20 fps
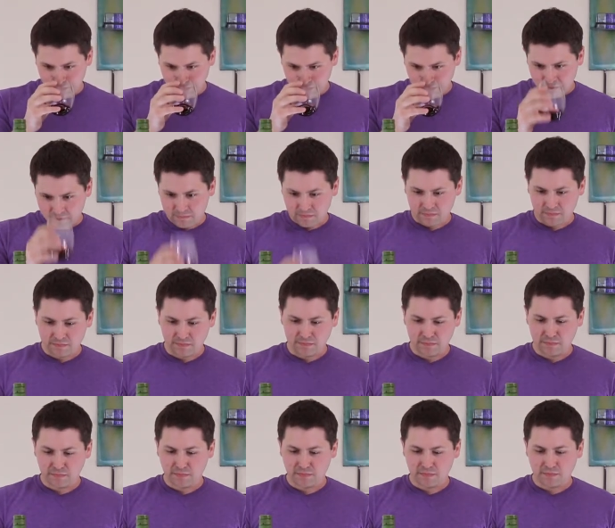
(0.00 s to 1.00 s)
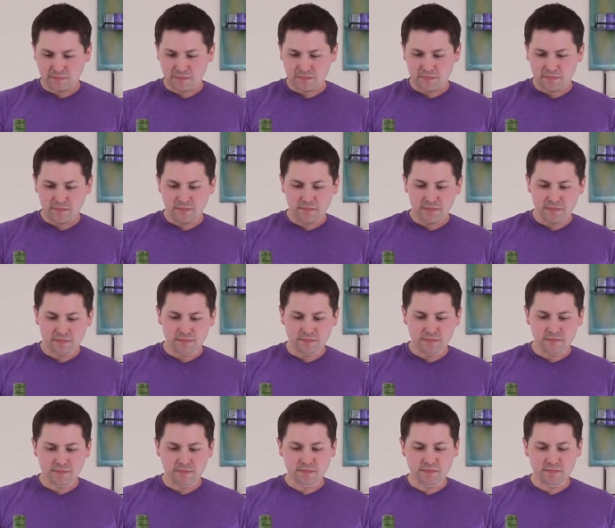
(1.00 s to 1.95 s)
Nothing is said.